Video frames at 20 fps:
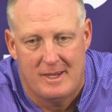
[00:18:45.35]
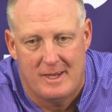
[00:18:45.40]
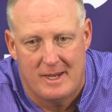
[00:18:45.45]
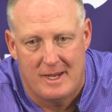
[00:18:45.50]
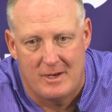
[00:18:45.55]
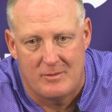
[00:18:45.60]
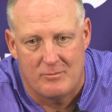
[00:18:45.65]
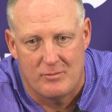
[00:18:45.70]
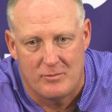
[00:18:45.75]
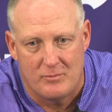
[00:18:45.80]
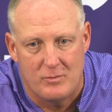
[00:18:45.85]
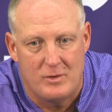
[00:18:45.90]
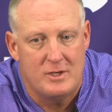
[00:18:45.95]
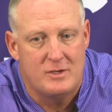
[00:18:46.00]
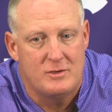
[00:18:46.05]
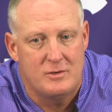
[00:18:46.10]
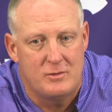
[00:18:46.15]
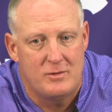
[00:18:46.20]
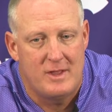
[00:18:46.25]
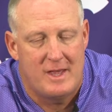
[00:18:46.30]
And when we
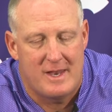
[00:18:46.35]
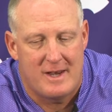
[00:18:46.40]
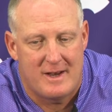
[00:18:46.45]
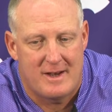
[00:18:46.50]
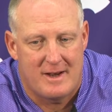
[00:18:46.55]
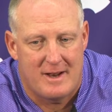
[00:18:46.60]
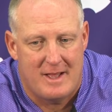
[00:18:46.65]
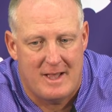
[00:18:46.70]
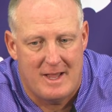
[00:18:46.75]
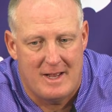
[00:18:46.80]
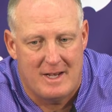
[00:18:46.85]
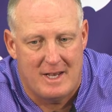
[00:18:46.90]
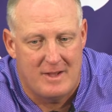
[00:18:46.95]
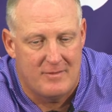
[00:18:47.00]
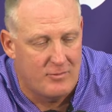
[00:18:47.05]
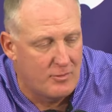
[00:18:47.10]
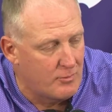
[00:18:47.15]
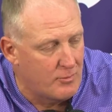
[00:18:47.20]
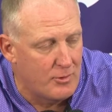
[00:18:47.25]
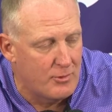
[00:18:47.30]
do that at a high
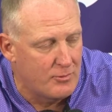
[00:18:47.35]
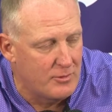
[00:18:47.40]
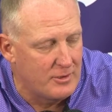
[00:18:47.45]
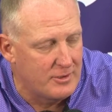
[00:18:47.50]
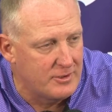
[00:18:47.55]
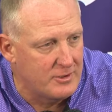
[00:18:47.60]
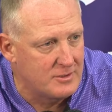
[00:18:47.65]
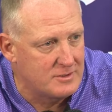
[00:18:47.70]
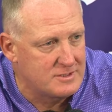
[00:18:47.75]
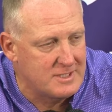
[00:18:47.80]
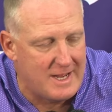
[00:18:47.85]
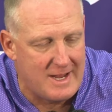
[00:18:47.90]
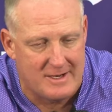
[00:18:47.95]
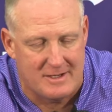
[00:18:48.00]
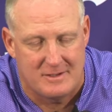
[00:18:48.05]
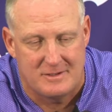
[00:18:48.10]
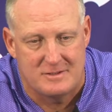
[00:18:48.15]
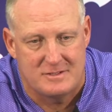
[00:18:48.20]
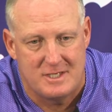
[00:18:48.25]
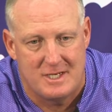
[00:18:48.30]
level, we're a really good
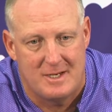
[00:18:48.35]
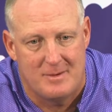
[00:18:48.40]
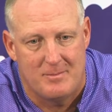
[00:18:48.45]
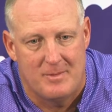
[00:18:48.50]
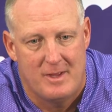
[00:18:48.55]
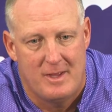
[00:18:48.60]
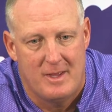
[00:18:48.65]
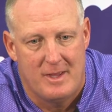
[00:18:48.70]
tackling team.